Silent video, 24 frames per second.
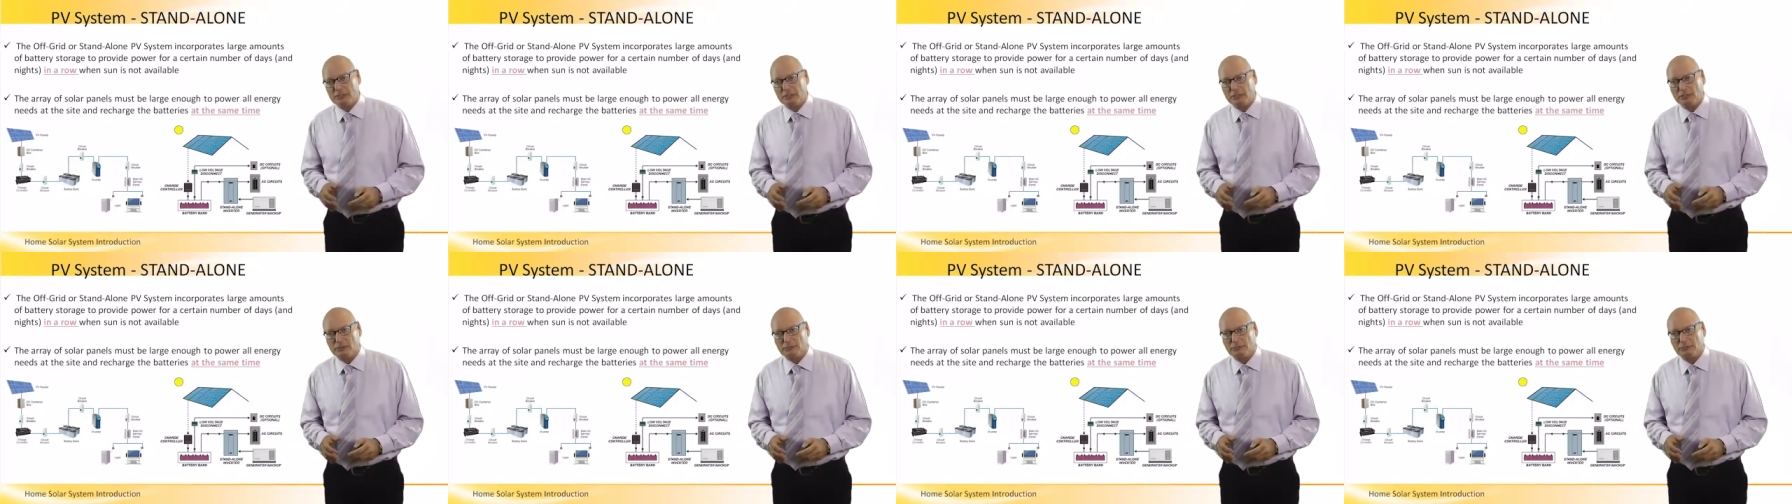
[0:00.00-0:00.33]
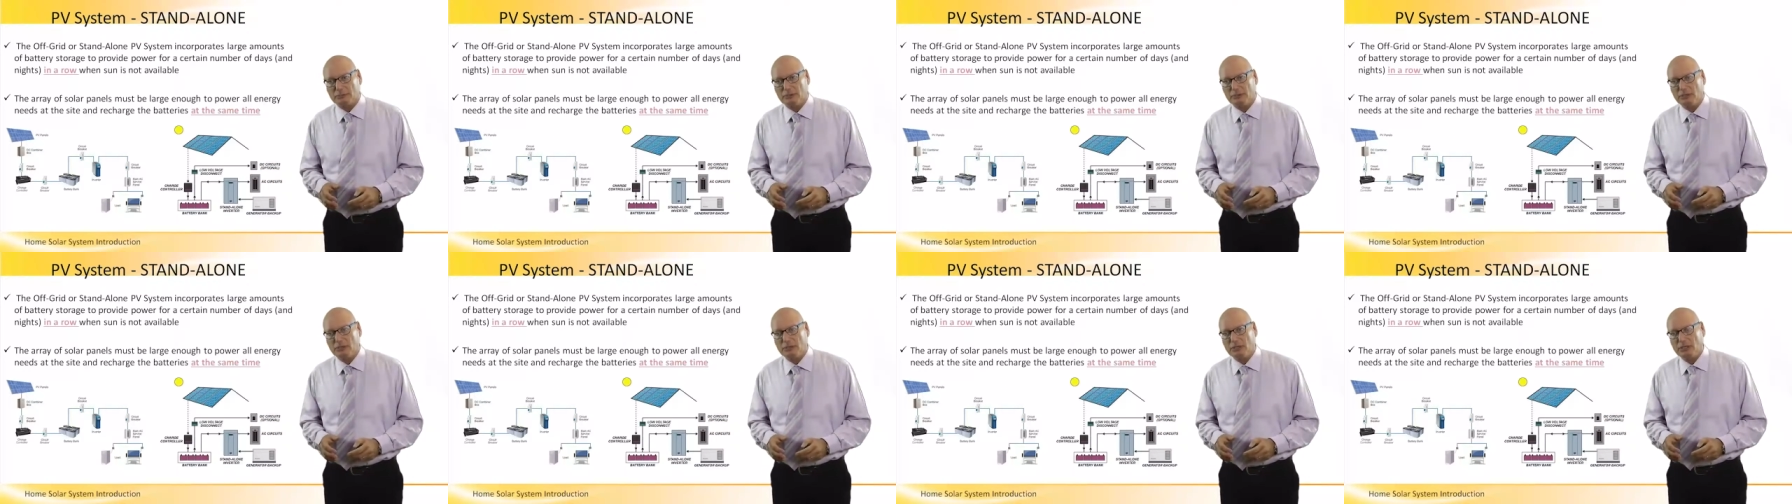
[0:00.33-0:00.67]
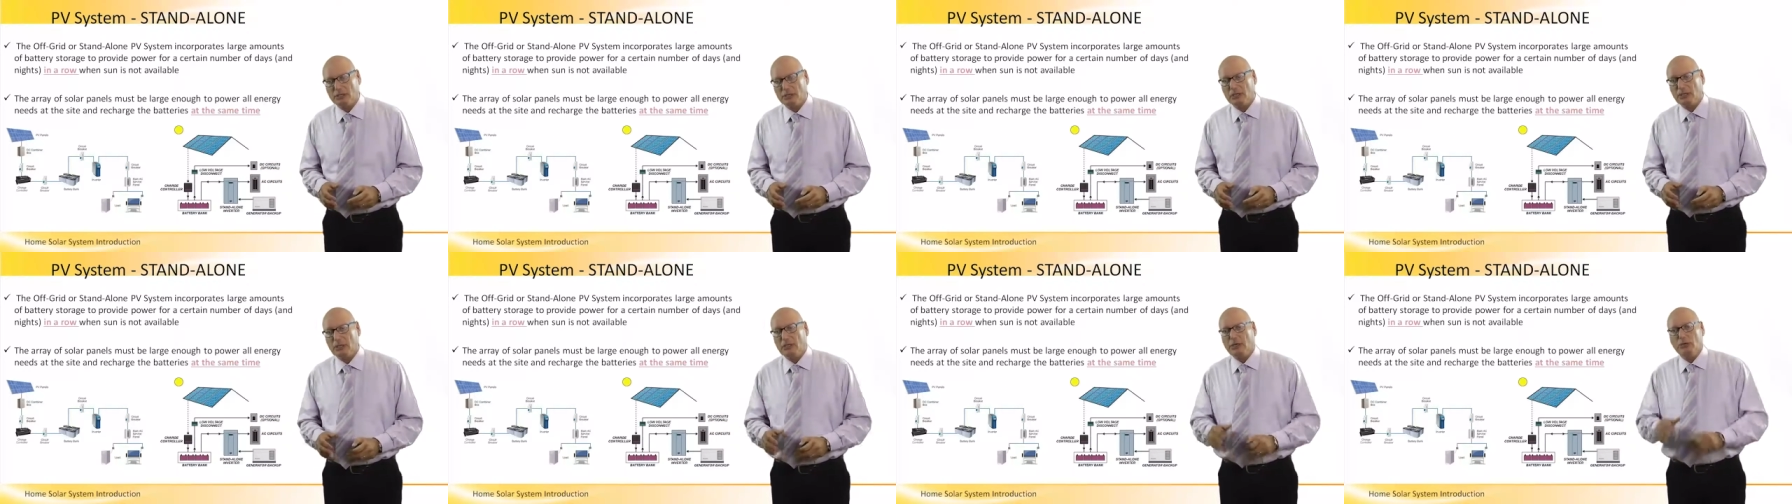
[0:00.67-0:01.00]
home.
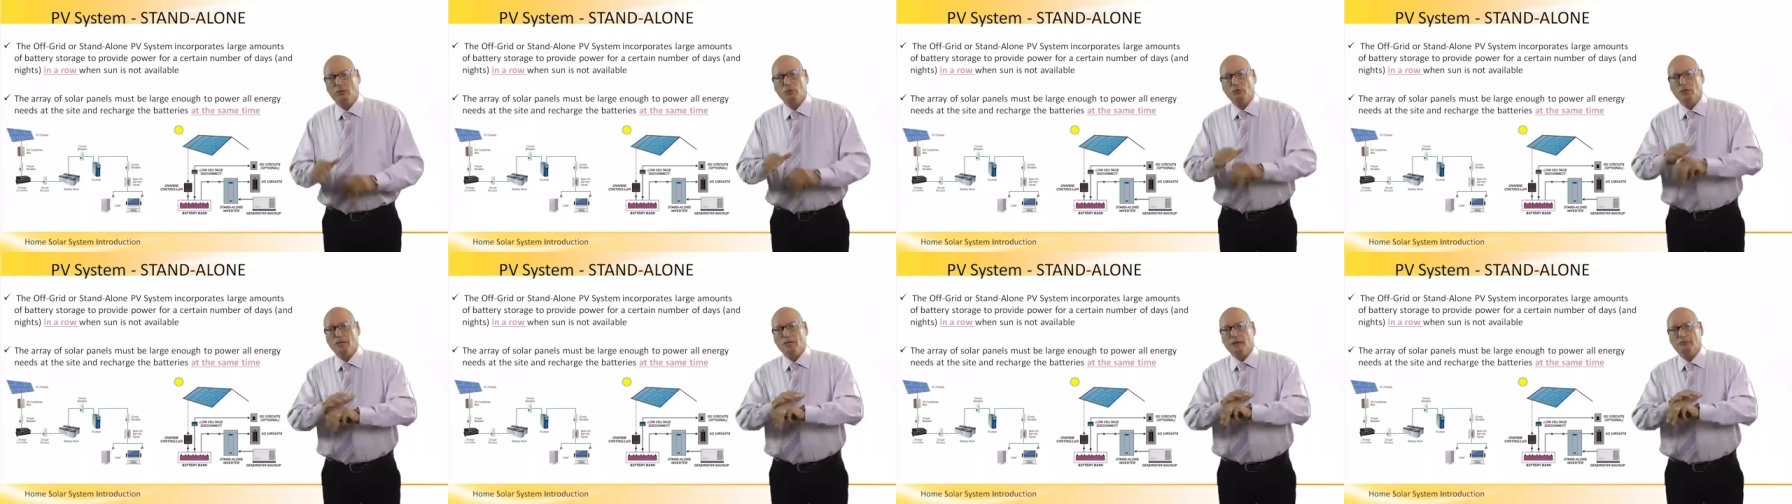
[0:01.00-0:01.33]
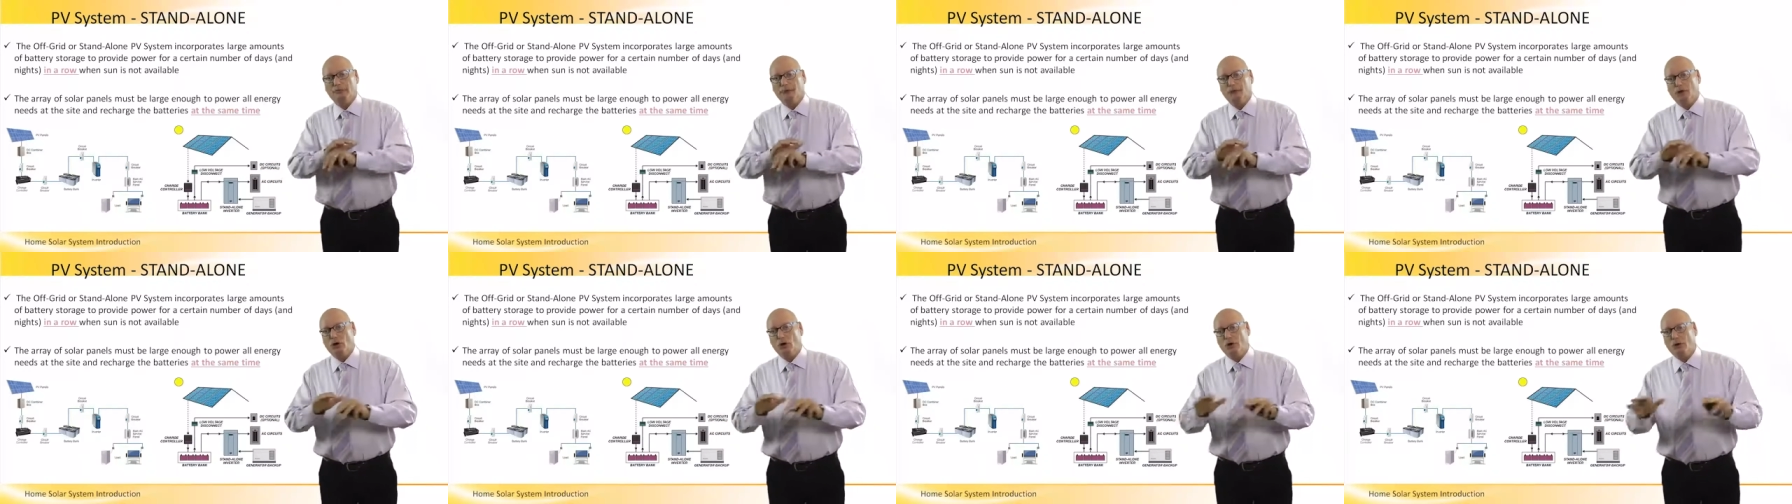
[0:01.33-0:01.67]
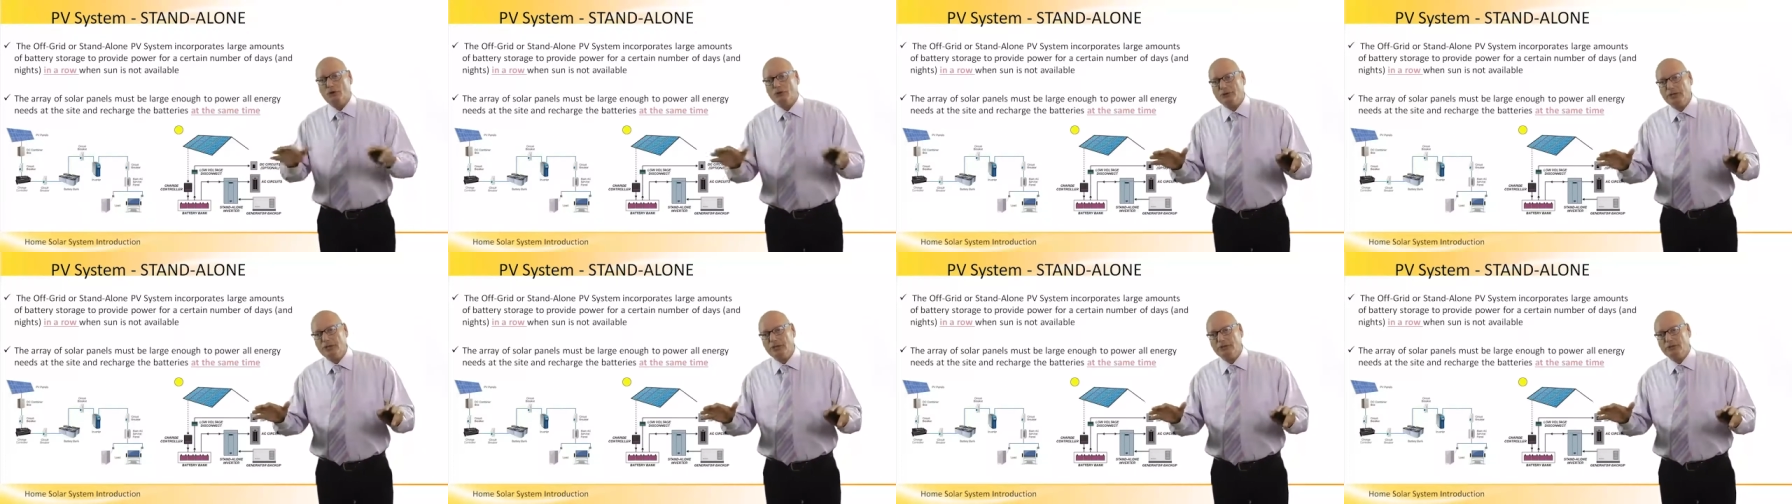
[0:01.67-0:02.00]
We have no
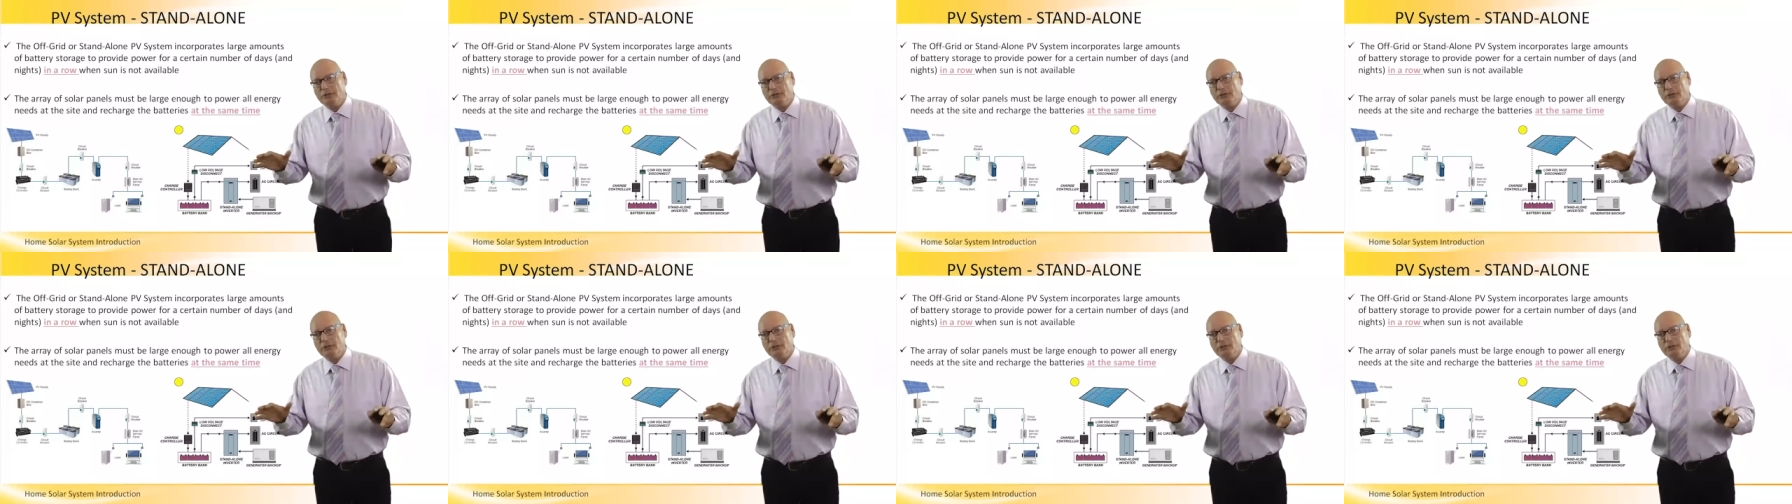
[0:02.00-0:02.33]
grid,